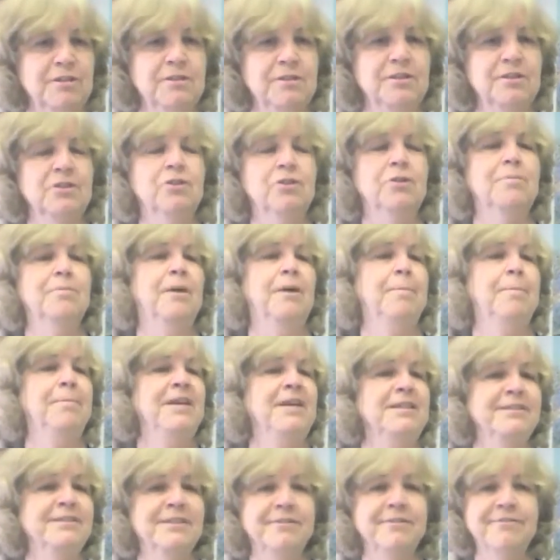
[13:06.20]
about
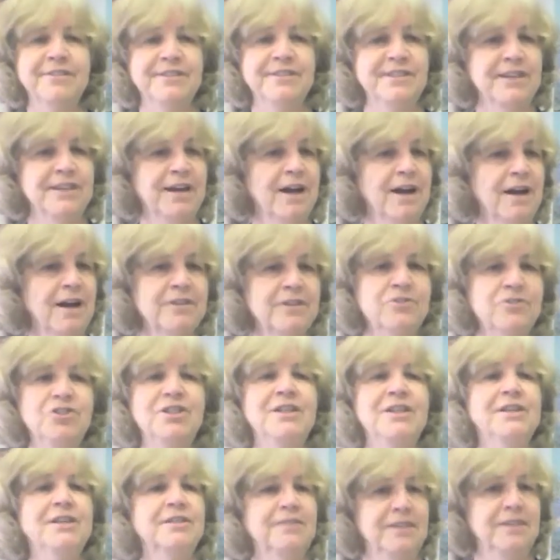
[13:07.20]
basic physiology
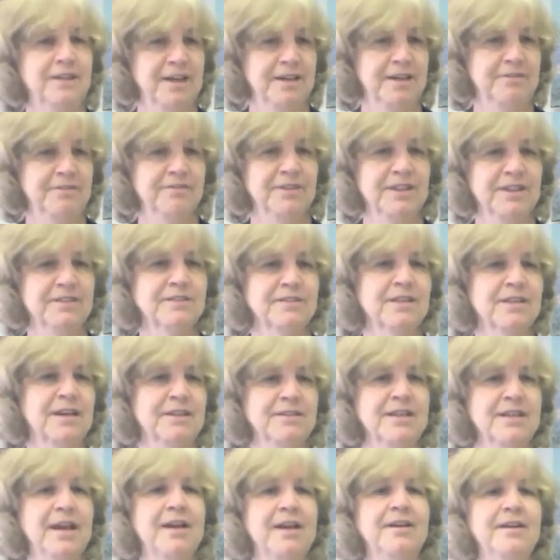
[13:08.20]
and things
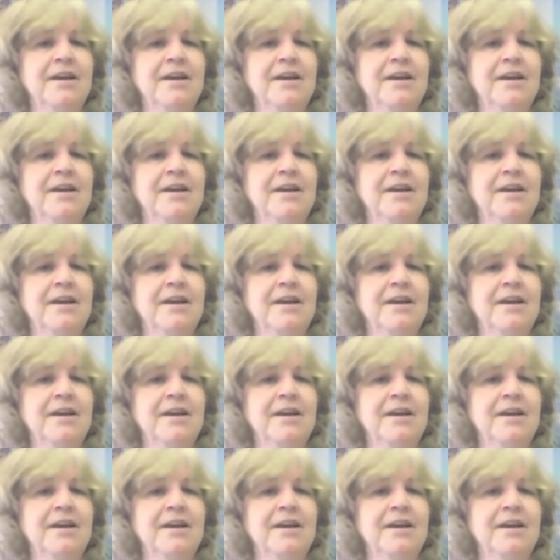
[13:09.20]
like that,